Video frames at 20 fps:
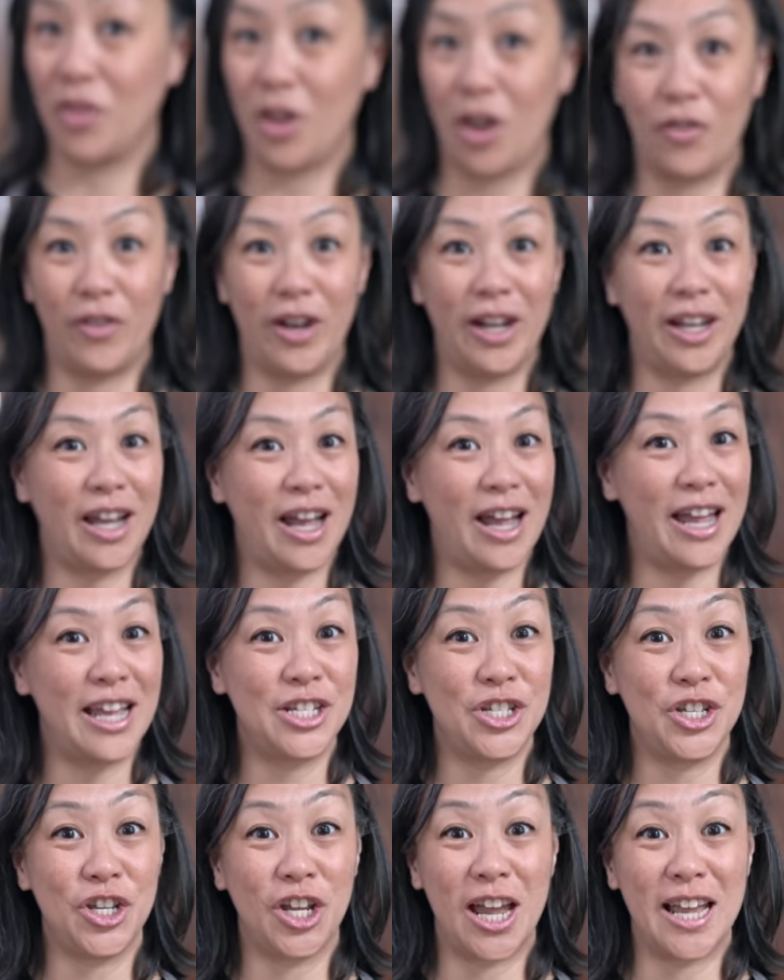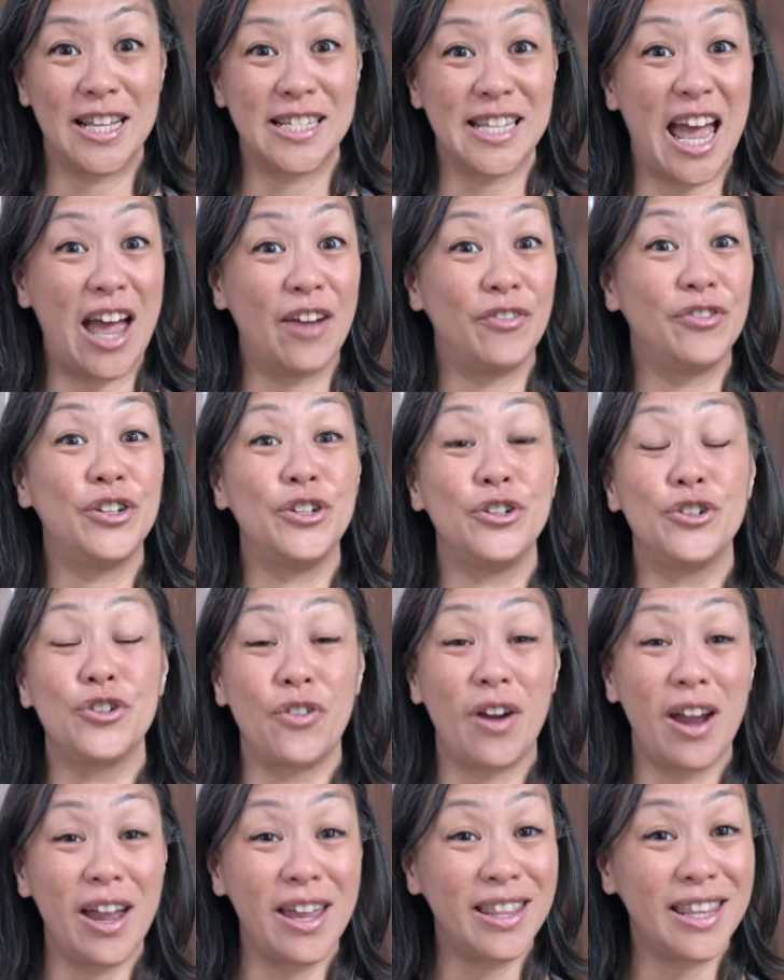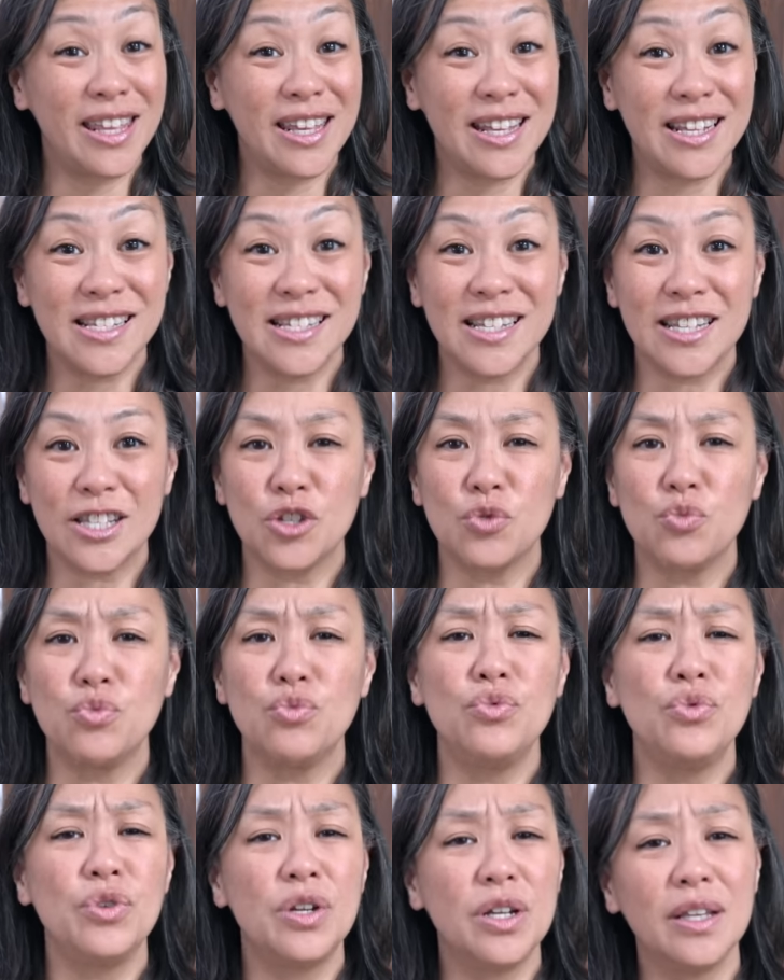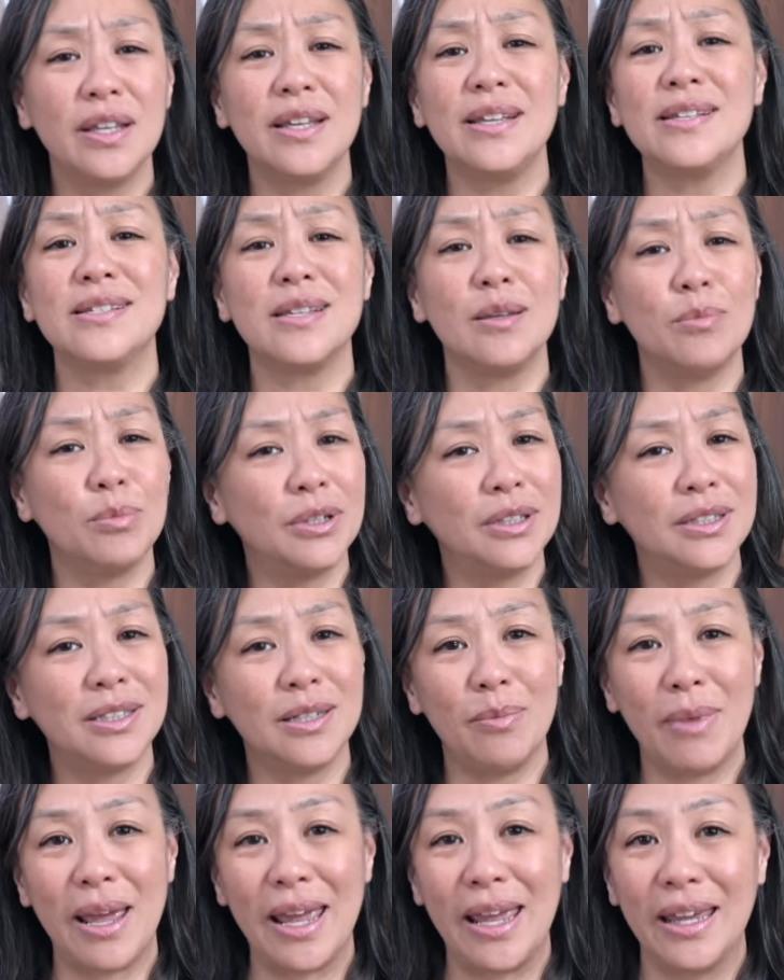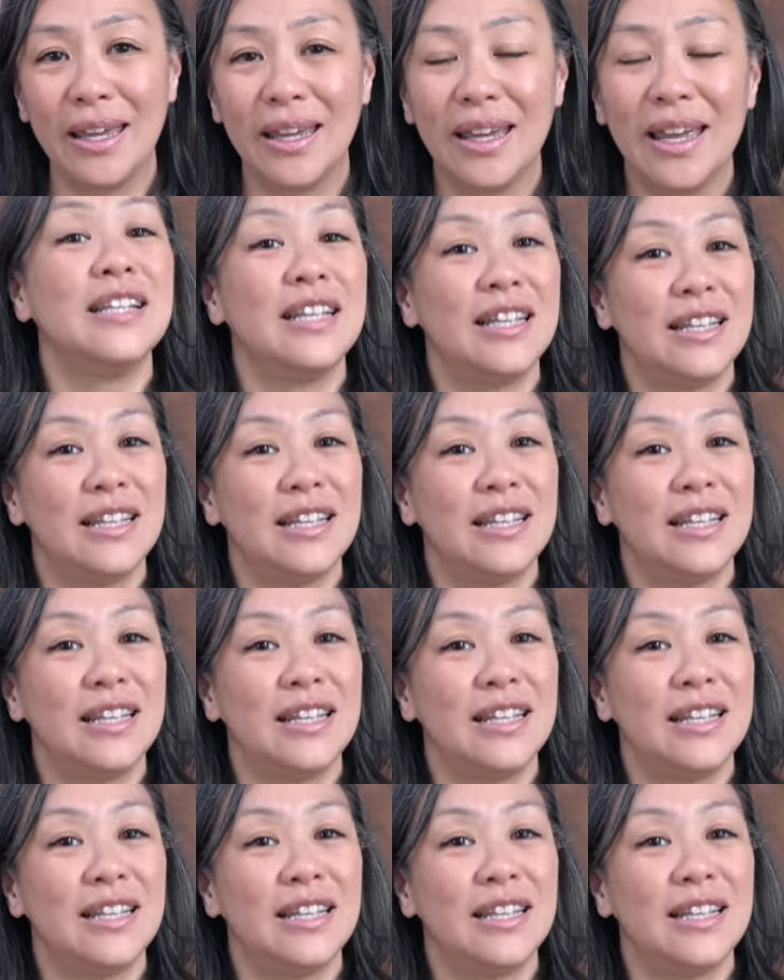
All right, guys, you guys have to try this. It's really simple to make.